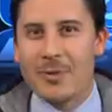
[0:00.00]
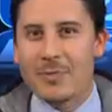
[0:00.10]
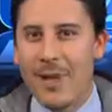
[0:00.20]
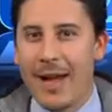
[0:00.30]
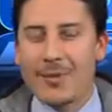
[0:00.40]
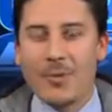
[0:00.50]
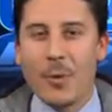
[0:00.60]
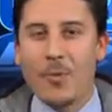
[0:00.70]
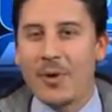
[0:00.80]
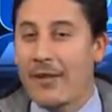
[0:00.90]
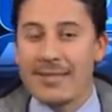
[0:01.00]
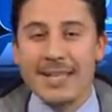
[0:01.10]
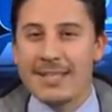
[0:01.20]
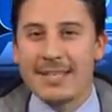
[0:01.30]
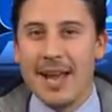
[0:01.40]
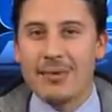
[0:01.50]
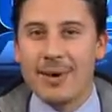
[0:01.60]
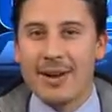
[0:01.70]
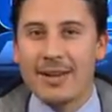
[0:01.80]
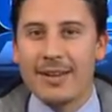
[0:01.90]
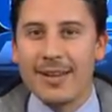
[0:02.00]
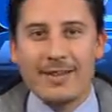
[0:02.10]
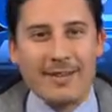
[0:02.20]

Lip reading: It goes back to the whole privatizing sidewalk.